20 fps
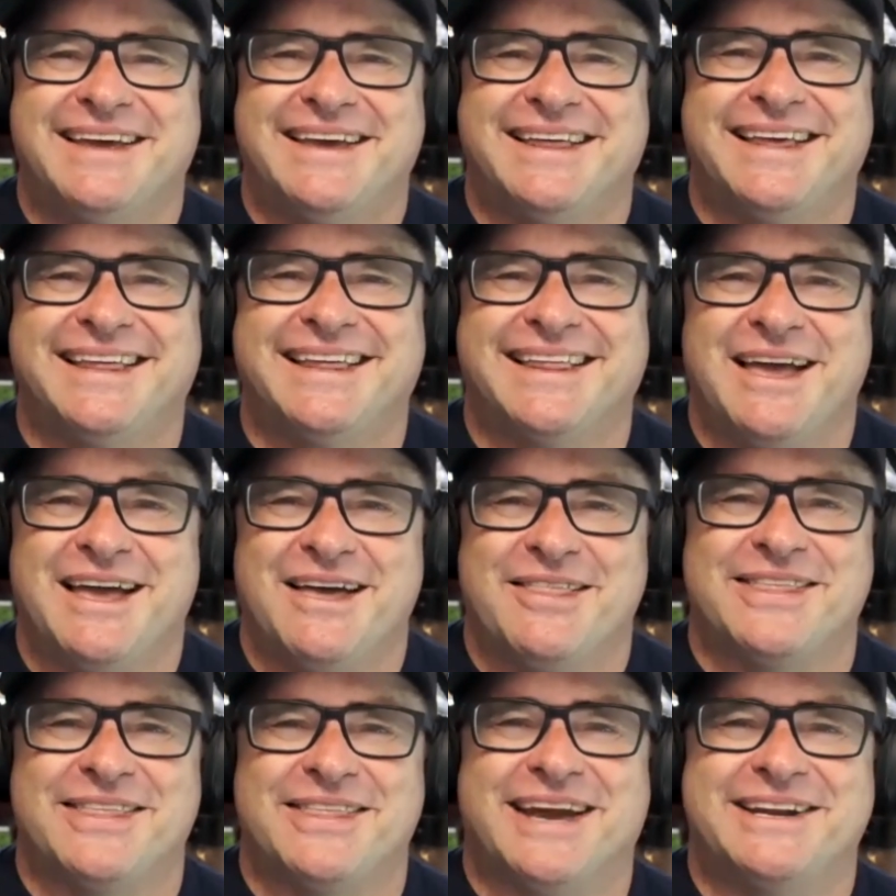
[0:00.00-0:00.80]
He's
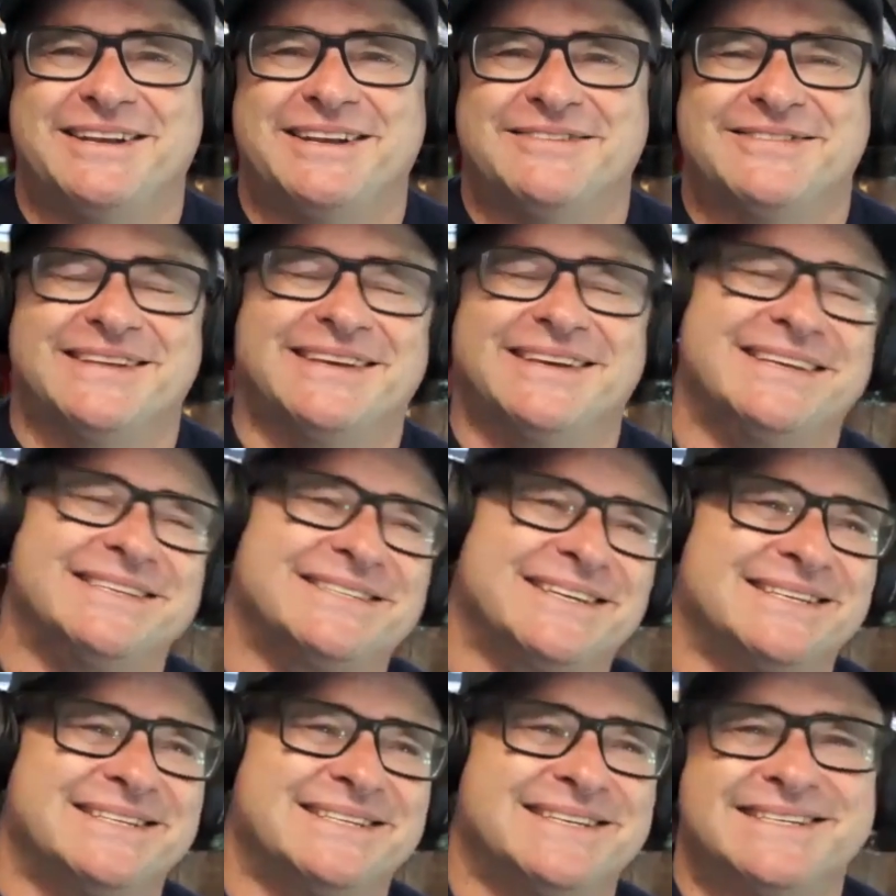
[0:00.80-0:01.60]

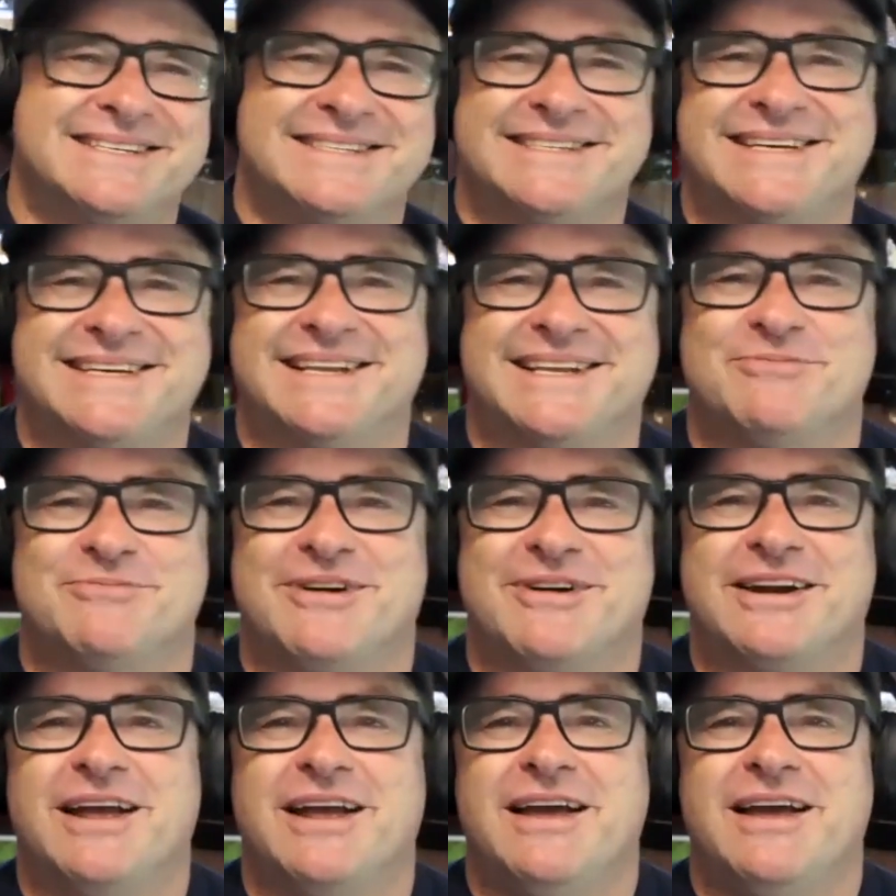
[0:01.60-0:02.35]
getting rowdy.